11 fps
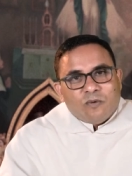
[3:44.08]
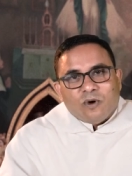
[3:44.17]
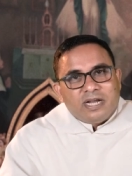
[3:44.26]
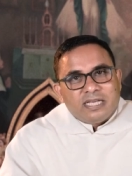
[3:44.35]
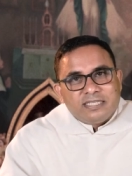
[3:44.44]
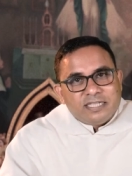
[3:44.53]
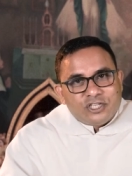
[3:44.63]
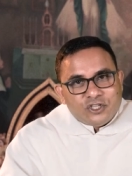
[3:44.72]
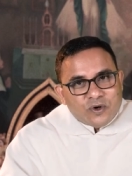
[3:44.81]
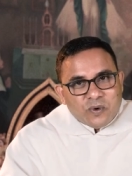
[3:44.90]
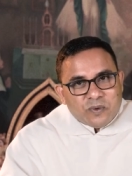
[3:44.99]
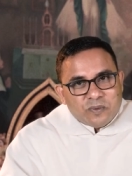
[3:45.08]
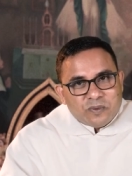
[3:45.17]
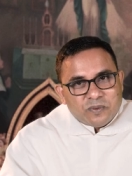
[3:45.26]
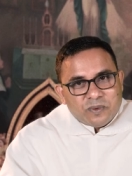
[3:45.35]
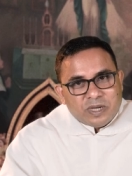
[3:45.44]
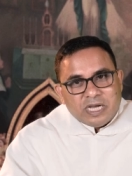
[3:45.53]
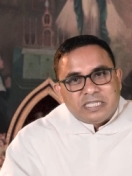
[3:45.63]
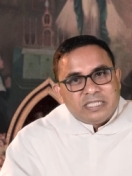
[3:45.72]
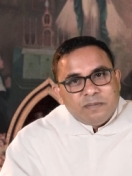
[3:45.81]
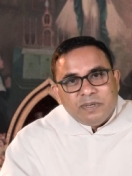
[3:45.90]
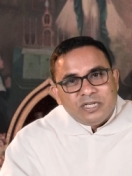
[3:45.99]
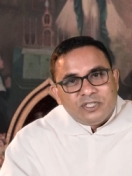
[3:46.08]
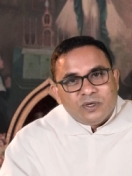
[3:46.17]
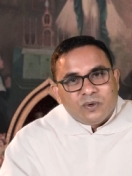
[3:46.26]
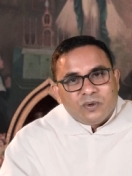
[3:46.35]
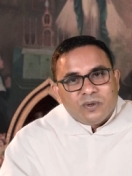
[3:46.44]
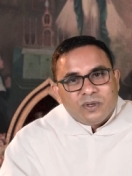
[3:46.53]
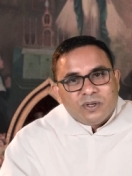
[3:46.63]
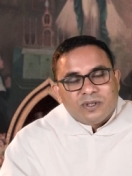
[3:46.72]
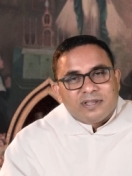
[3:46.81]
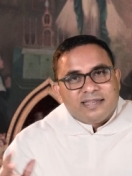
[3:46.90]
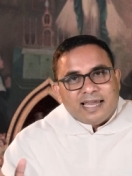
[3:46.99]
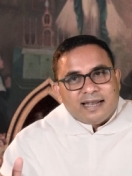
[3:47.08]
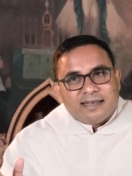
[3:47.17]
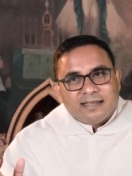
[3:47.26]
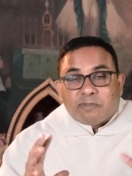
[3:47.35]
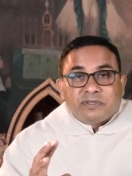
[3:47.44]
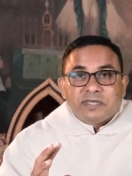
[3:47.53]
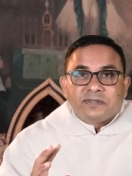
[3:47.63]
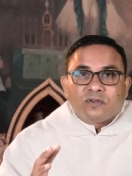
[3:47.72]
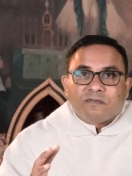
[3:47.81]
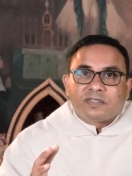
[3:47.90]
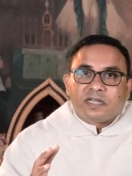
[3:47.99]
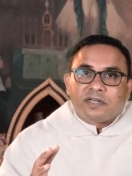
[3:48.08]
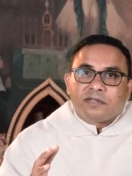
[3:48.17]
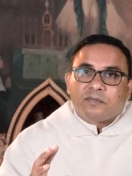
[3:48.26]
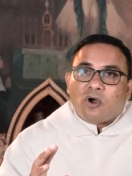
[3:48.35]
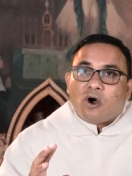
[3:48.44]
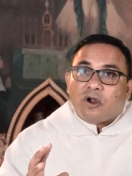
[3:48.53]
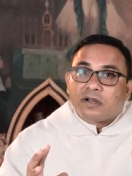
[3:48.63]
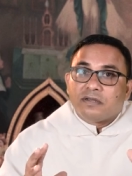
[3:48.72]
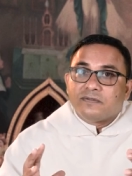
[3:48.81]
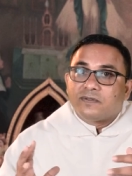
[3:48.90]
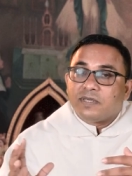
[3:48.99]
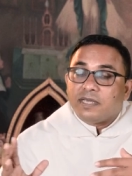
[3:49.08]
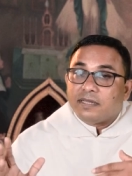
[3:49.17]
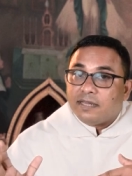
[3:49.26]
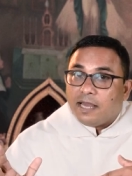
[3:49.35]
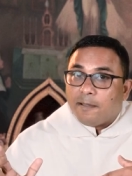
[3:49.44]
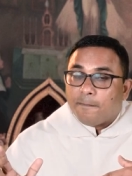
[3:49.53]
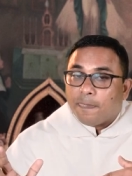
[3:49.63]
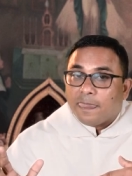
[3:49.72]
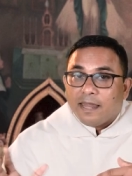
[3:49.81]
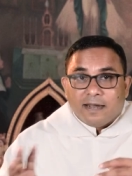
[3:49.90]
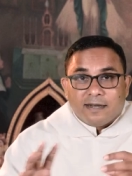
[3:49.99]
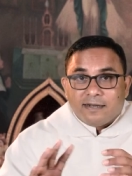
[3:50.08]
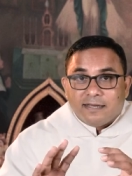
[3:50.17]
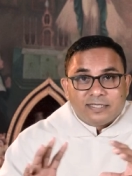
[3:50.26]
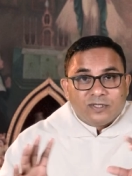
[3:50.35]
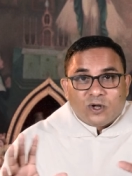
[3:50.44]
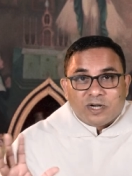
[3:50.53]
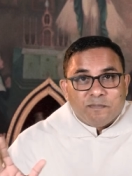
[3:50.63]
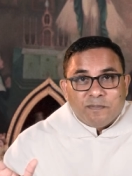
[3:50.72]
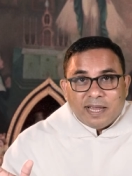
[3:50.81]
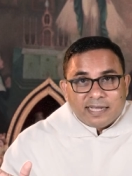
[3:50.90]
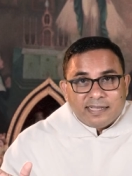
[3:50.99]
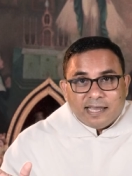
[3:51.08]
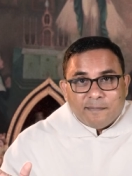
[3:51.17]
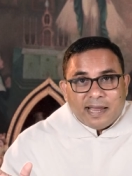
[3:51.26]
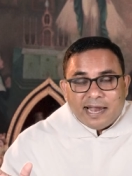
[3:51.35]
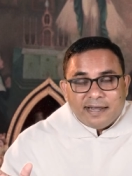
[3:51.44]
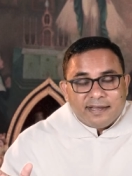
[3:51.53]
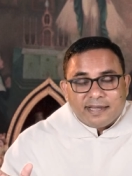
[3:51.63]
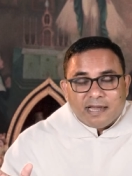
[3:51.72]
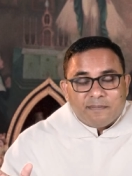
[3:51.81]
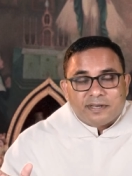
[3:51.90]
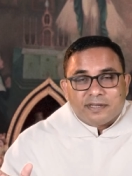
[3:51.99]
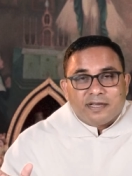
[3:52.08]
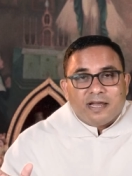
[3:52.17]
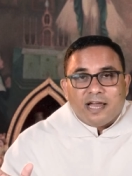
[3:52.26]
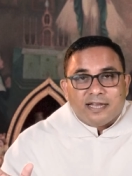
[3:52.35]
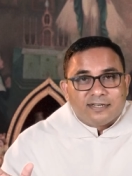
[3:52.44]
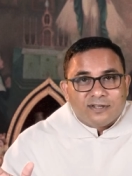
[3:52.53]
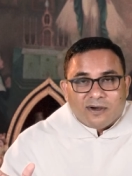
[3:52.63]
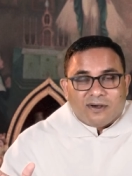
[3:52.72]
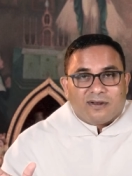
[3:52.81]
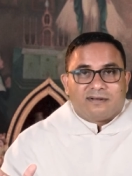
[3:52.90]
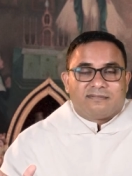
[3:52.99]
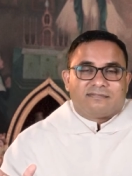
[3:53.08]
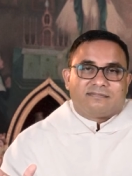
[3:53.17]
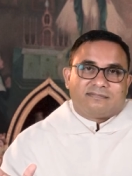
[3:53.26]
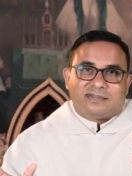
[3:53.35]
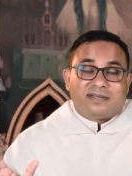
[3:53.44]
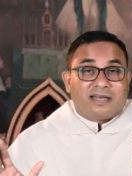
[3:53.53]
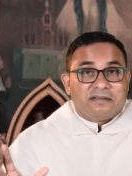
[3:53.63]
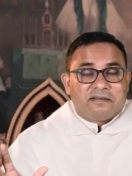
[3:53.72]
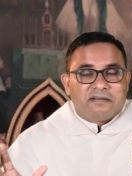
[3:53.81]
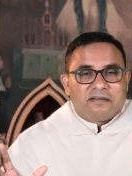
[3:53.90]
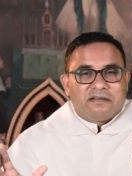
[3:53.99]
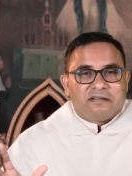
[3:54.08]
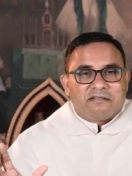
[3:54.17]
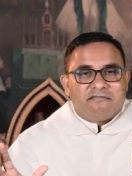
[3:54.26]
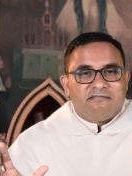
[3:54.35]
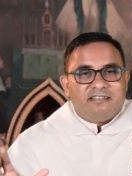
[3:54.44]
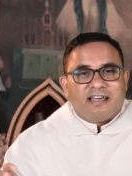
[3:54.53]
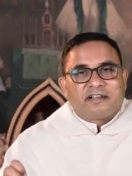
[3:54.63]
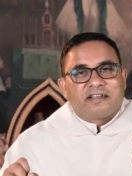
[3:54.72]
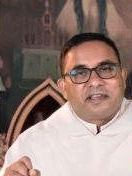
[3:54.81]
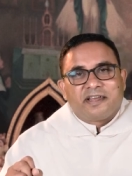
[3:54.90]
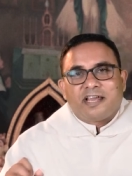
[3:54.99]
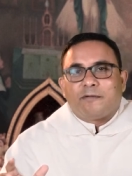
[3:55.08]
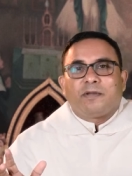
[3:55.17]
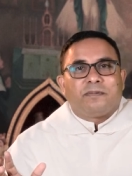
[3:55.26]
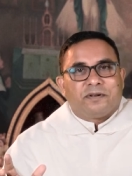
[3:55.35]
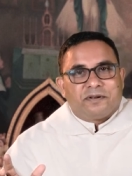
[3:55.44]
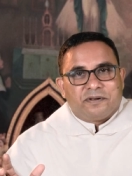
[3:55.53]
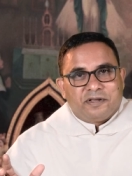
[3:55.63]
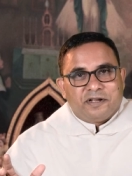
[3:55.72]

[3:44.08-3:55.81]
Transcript: What does it show? It simply shows that absence of certain organs in them does not make them handicapped at all. Rather, they are capable.